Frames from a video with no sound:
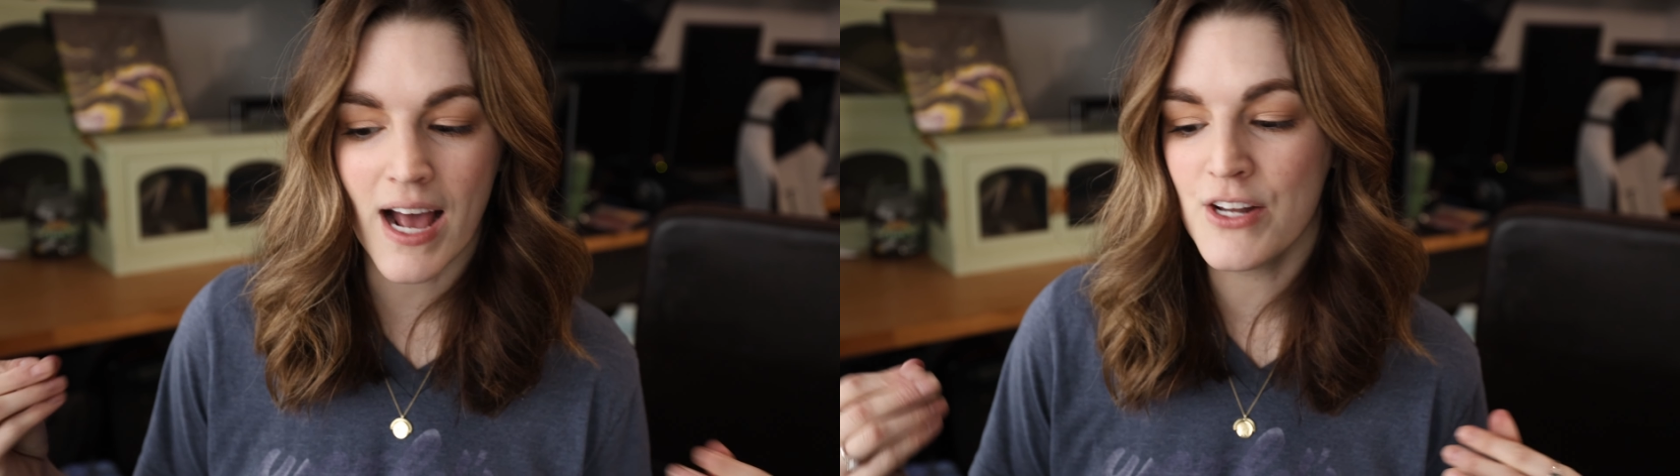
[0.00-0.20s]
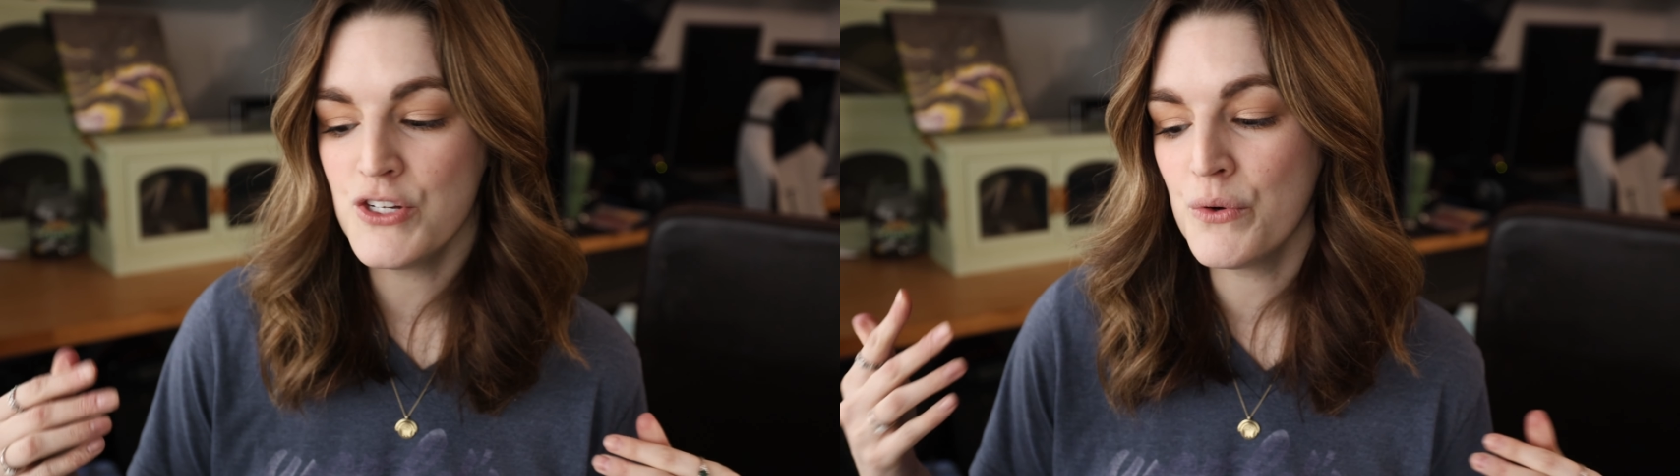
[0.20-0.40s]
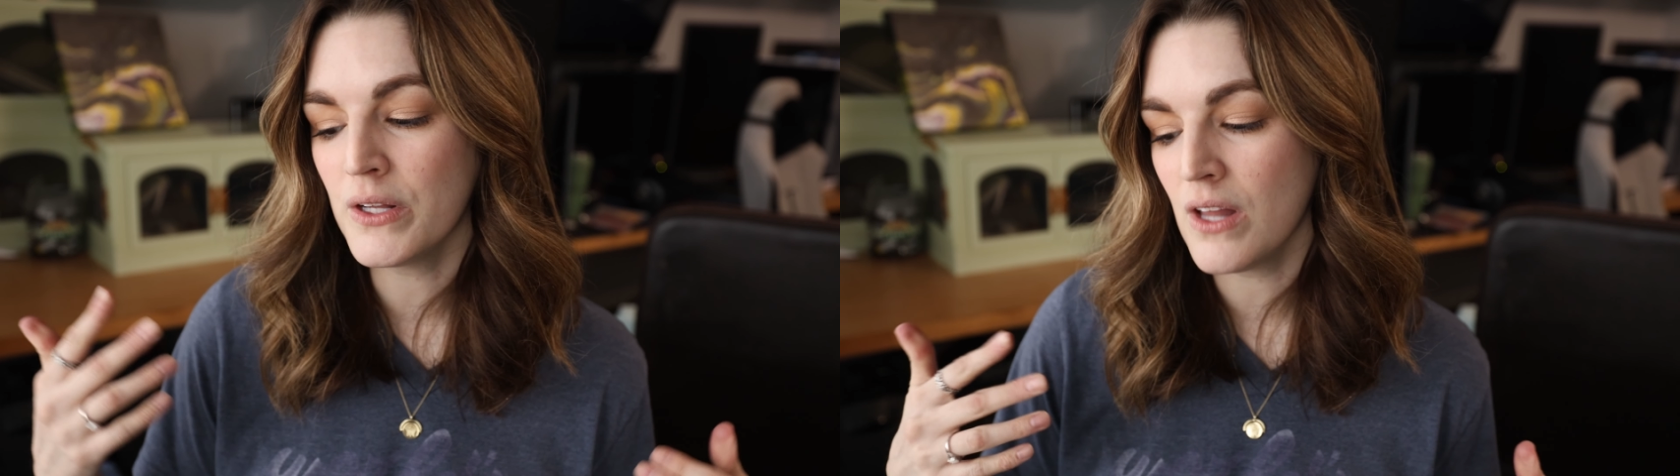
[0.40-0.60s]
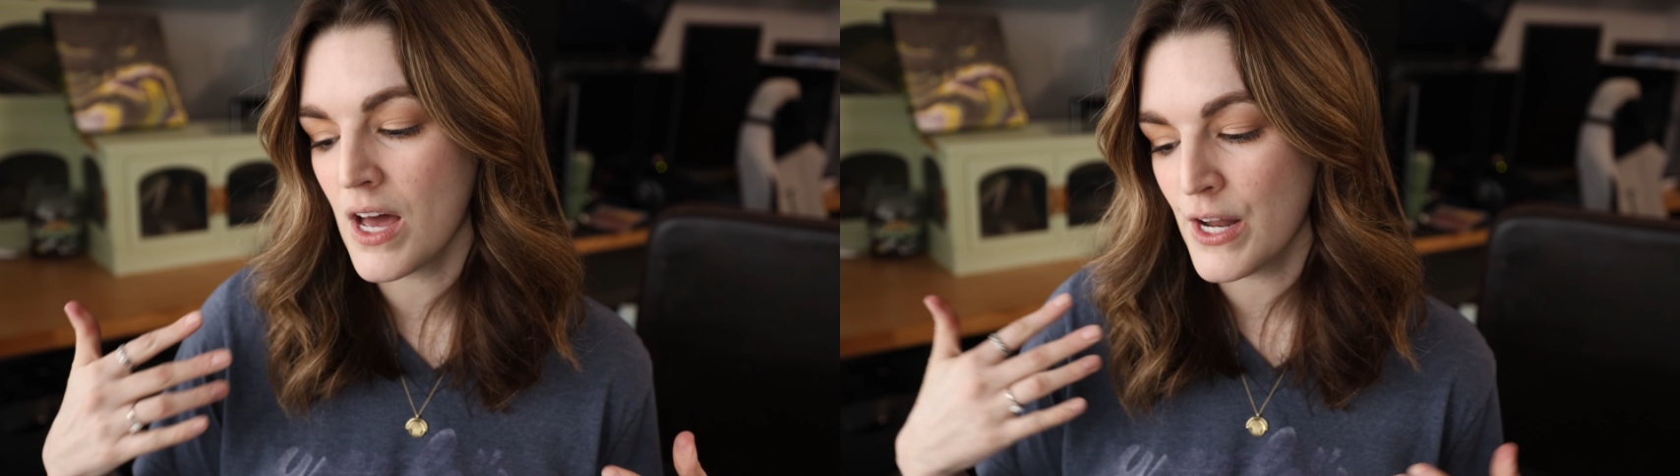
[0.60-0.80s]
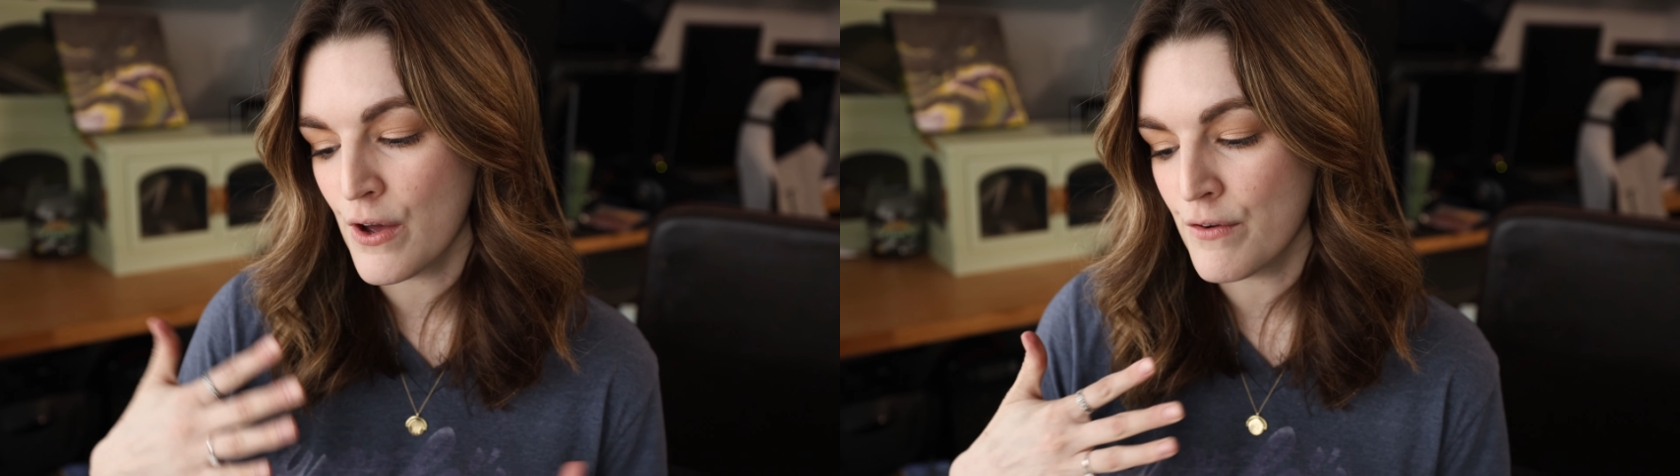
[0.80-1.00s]
I do a
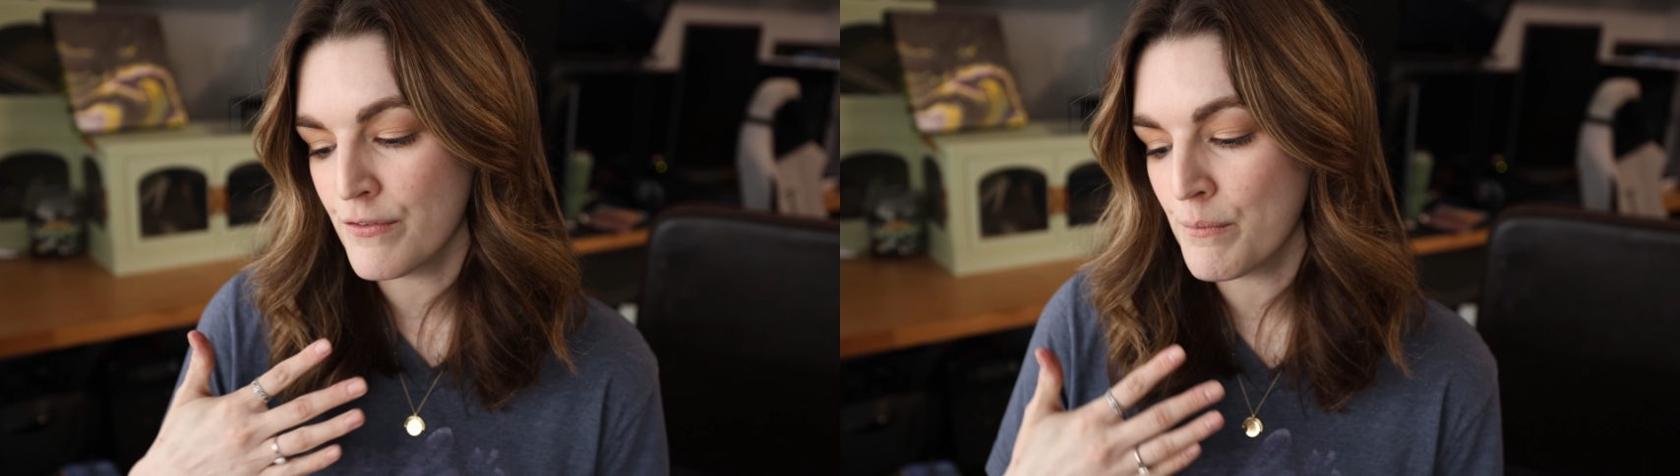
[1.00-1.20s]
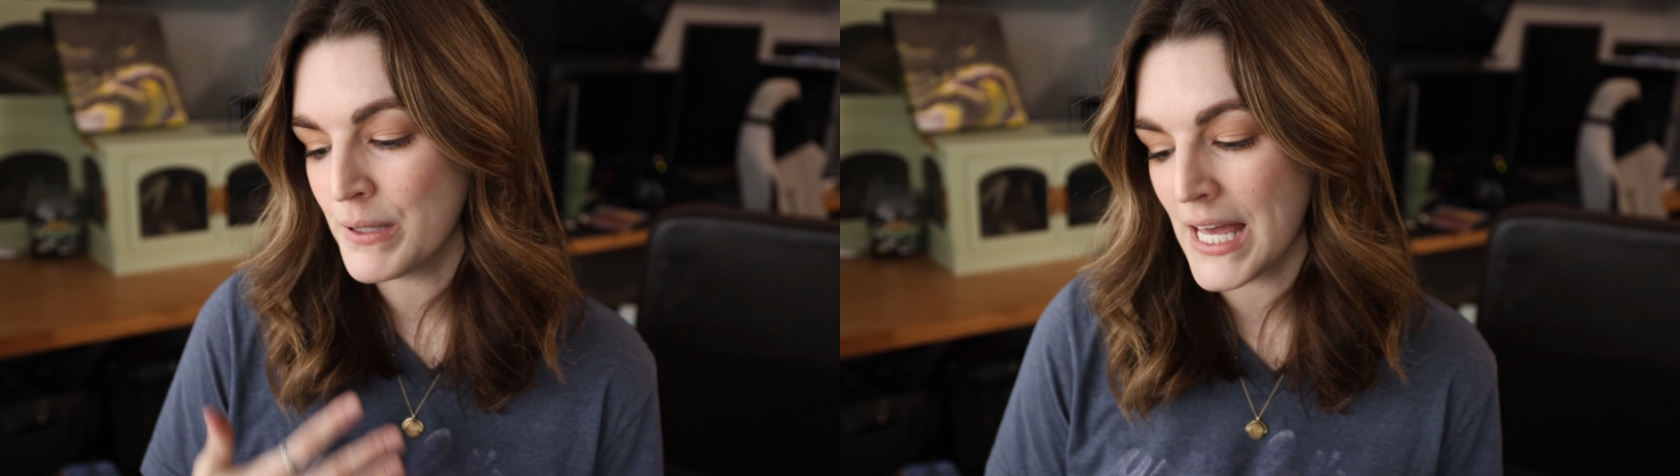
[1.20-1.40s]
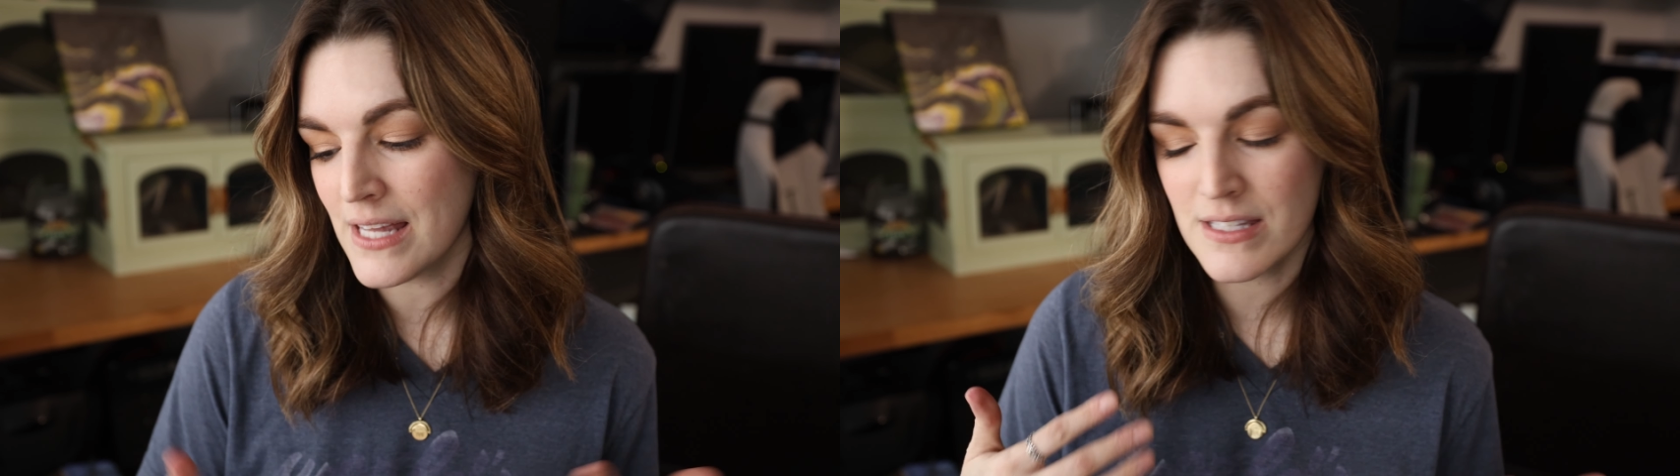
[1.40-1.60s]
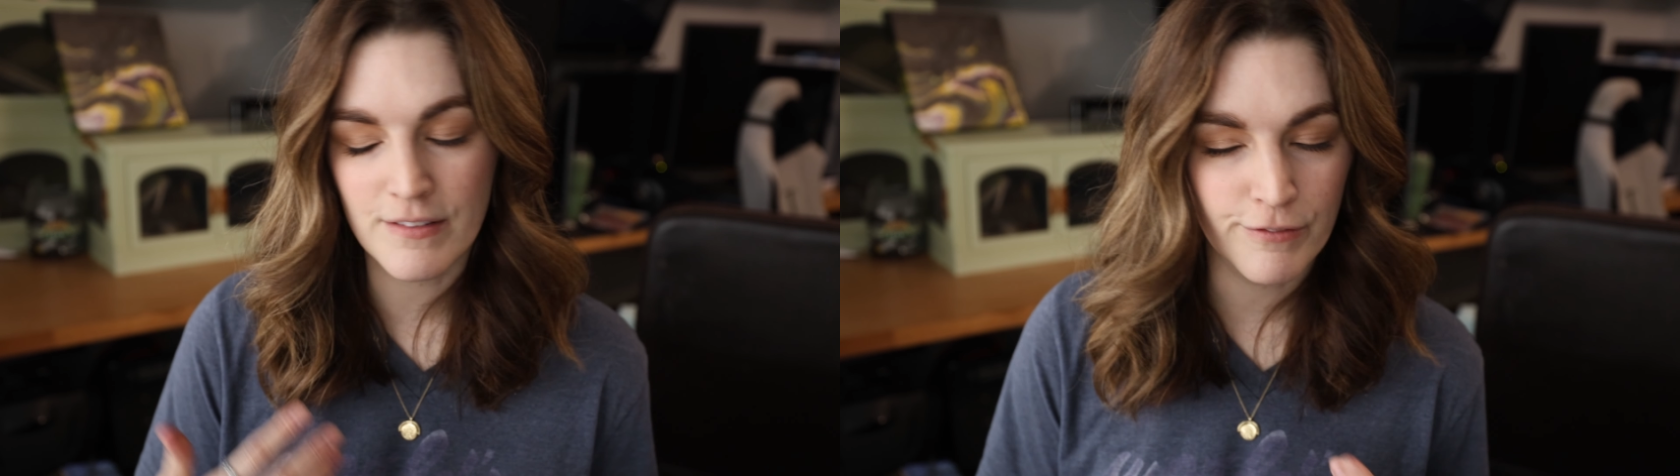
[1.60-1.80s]
lot of plants,